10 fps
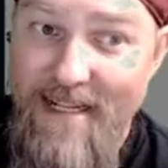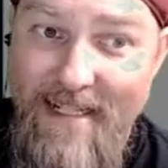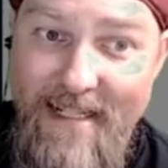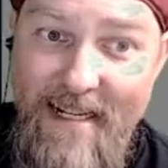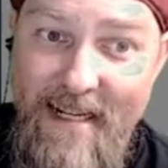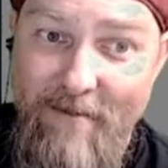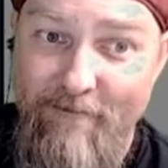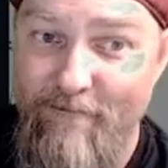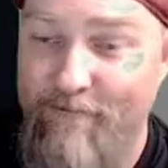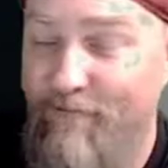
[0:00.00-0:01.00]
not today,
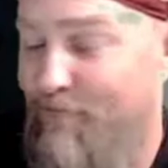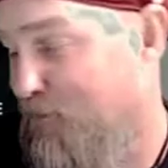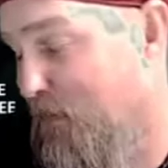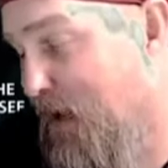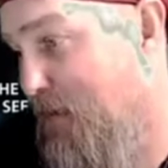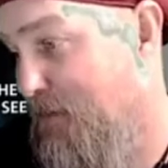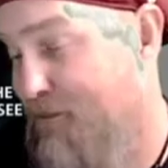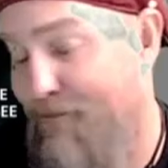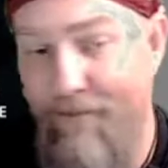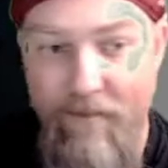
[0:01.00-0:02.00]
maybe
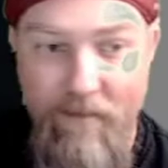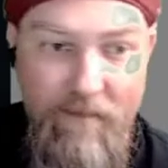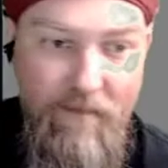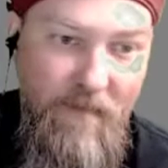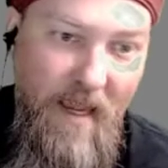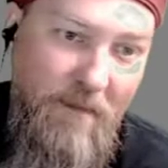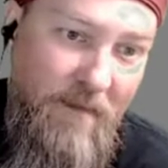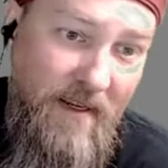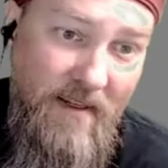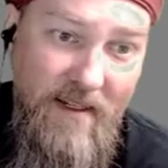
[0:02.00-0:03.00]
at
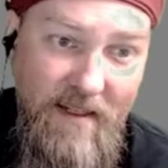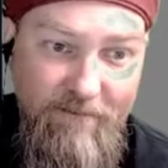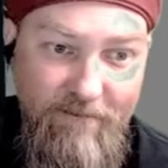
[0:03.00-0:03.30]
midnight.